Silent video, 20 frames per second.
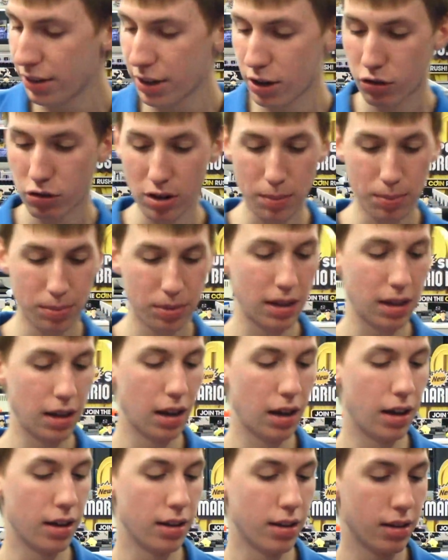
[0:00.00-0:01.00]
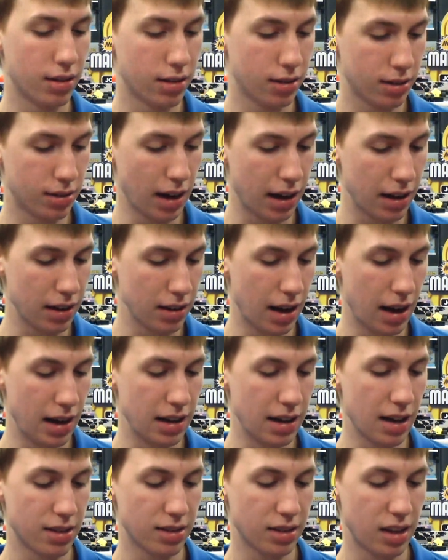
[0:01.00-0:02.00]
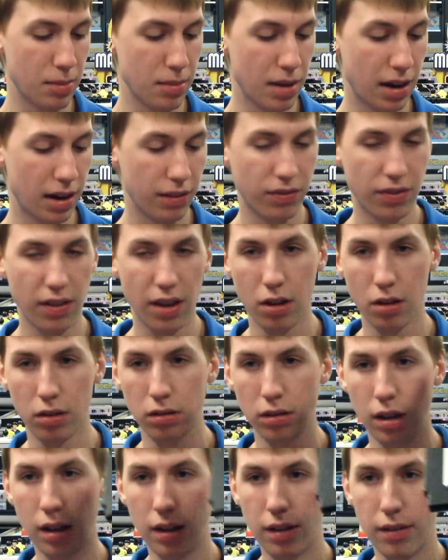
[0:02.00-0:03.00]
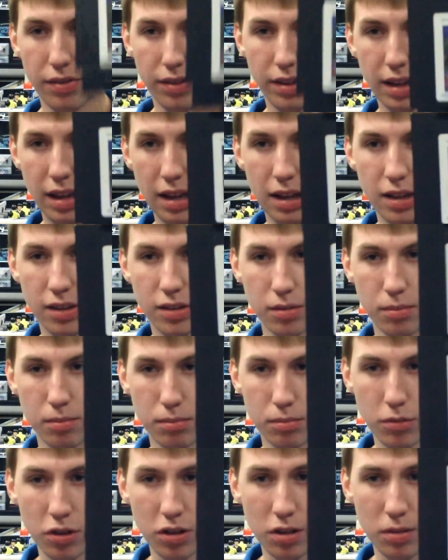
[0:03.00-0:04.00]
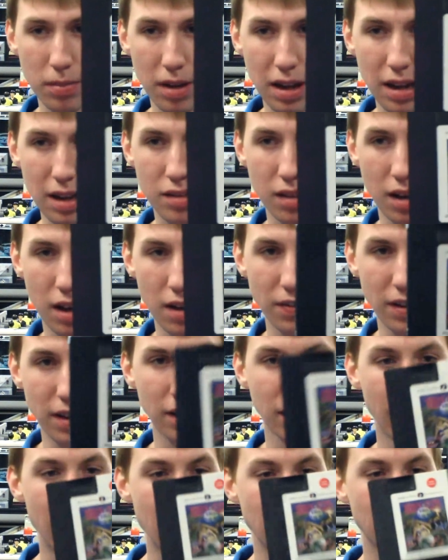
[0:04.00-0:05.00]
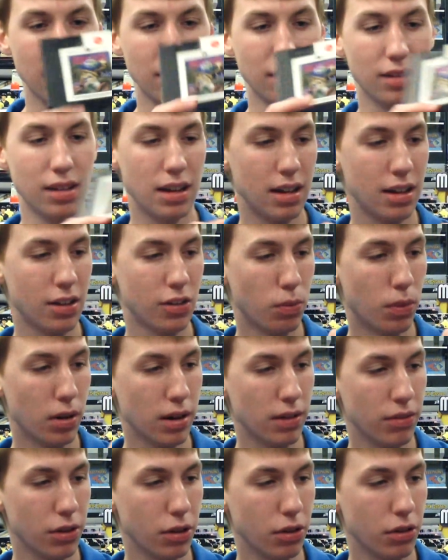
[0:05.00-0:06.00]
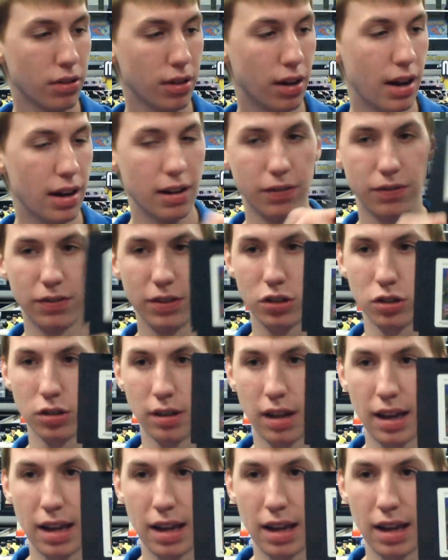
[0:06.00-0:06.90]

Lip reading: on the trip, the second NES game that I found is Mermaids of Atlantis. It is one of those unofficial